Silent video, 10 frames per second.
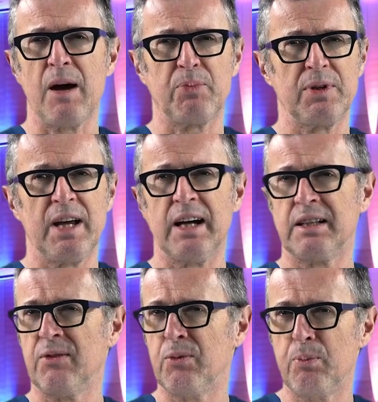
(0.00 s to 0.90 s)

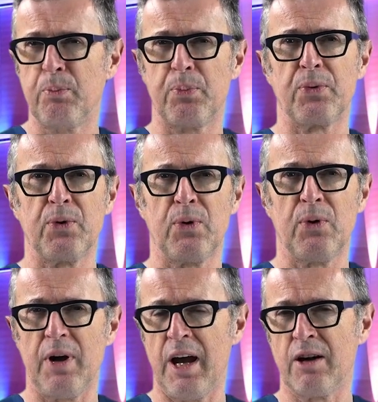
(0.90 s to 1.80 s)
unproductive
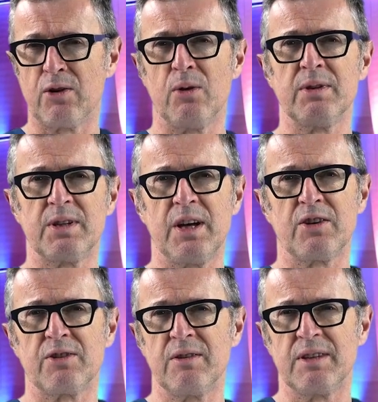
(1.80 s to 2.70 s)
pro and con
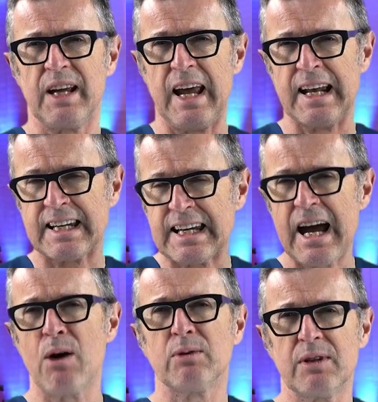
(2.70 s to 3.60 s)
sessions at
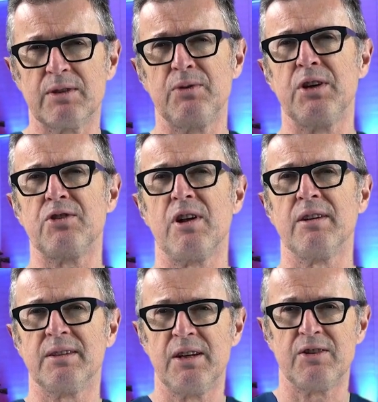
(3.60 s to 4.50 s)
countless regional
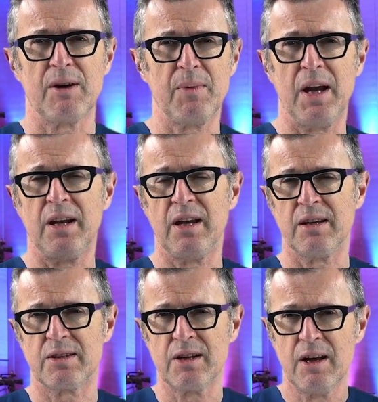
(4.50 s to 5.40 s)
anesthesia
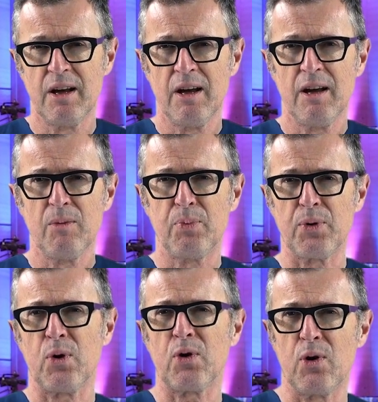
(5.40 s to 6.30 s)
meetings,
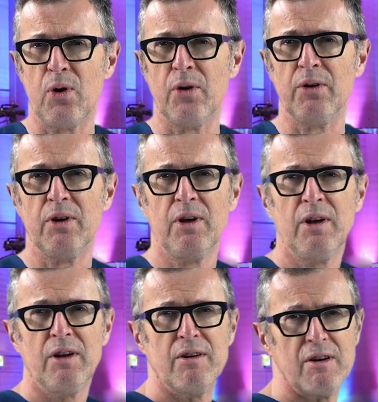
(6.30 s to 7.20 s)
pro con,
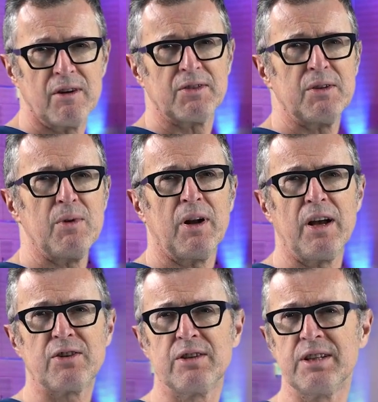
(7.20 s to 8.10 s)
nerve
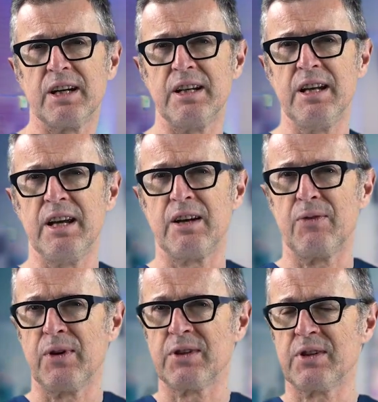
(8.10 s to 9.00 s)
stimulation technique
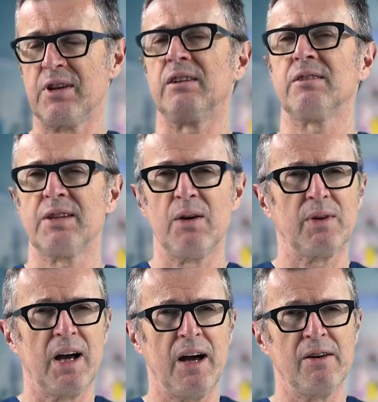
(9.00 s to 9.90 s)
versus ultrasound
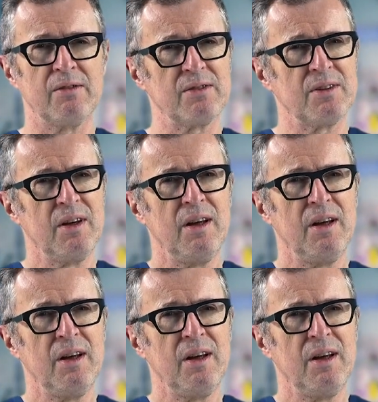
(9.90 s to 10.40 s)
guidance.